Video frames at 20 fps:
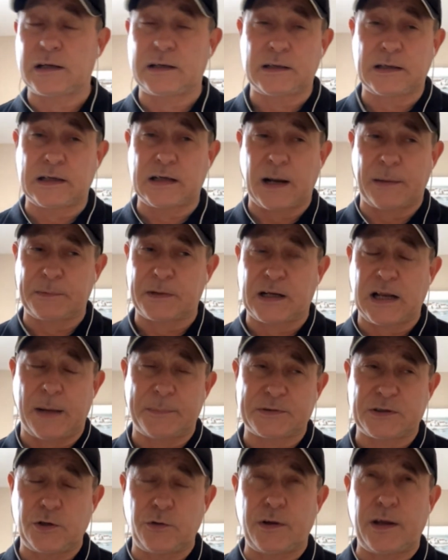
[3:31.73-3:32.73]

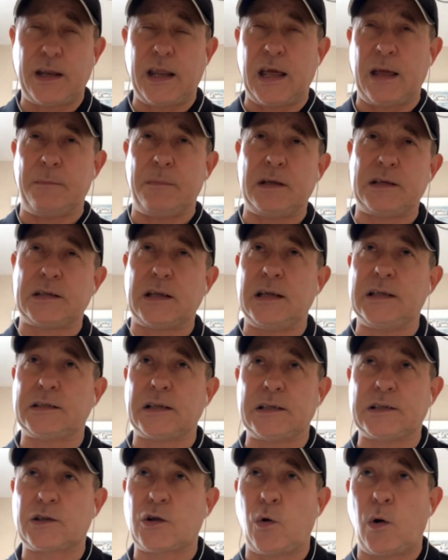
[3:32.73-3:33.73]
clubs looking at him.
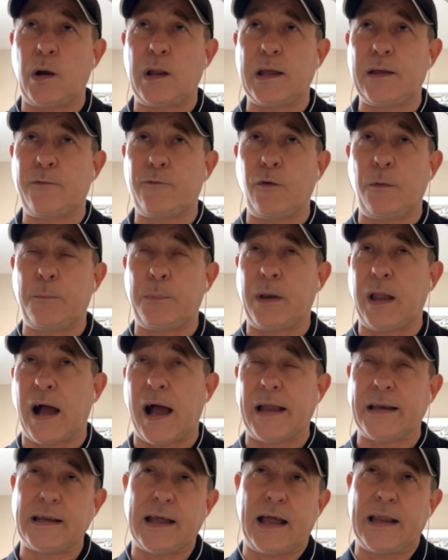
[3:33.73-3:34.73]
He's a quality
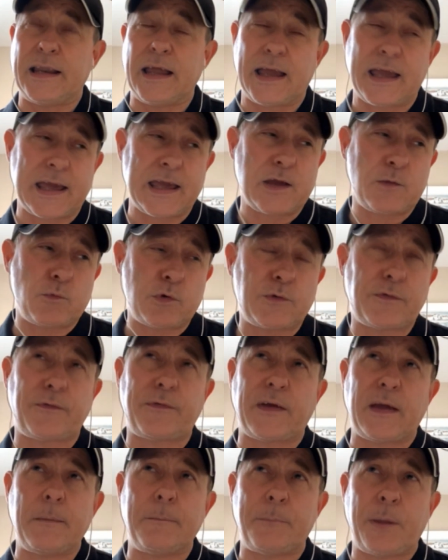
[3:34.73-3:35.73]
footballer, and he would
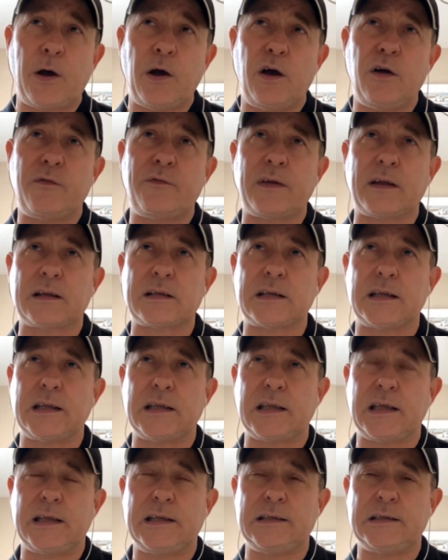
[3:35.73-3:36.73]
fit
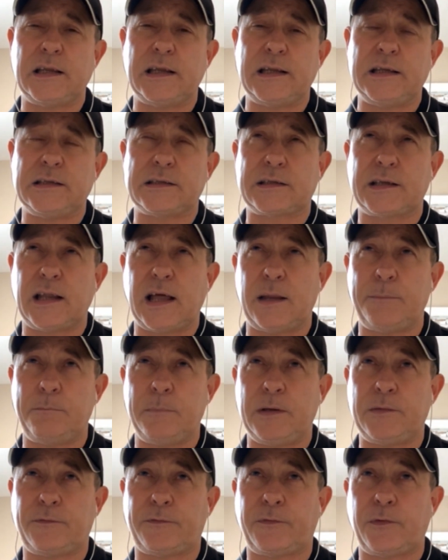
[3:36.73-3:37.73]
perfectly into that
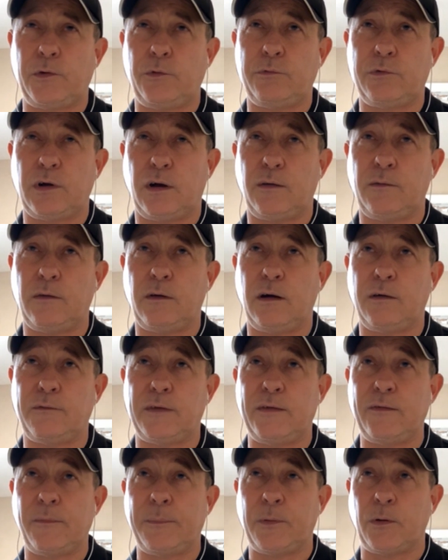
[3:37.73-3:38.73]
midfield of
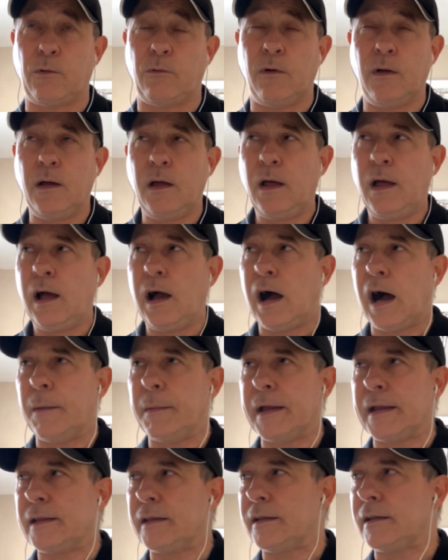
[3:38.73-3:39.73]
Liverpool. I
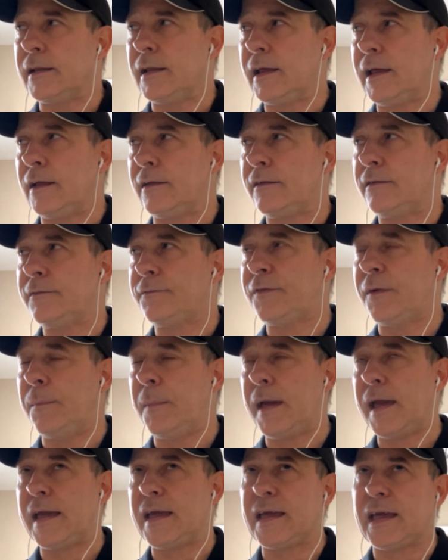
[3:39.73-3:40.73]
mean, for
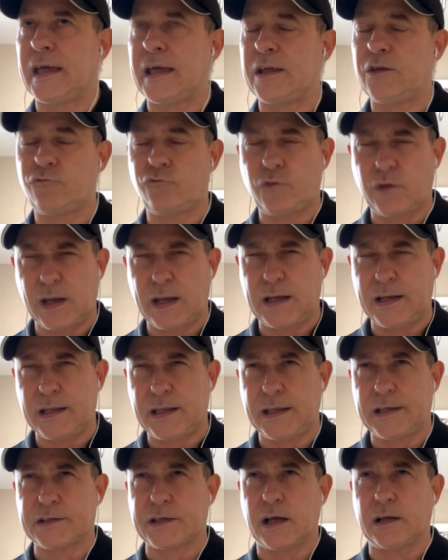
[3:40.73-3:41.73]
me, he
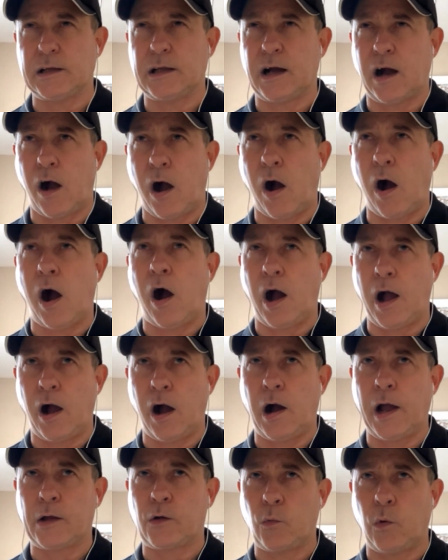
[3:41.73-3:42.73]
really is a
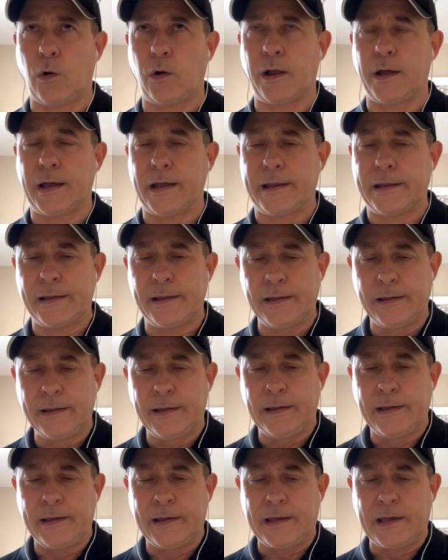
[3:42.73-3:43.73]
high quality.
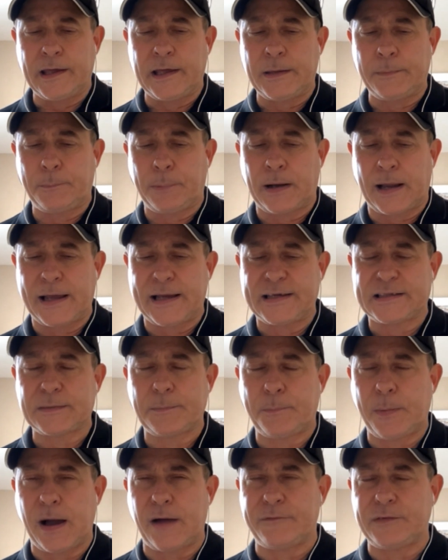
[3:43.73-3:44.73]
He plays
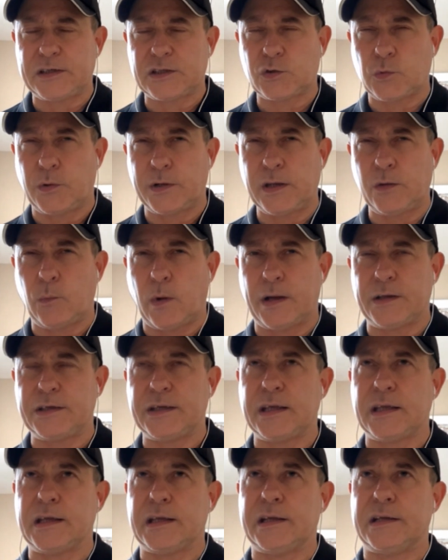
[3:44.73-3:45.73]
above his 21
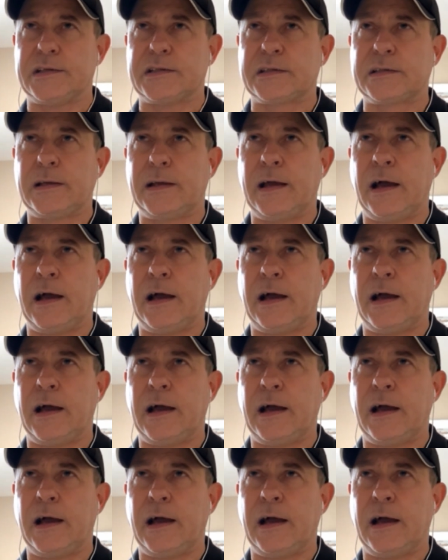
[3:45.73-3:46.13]
years.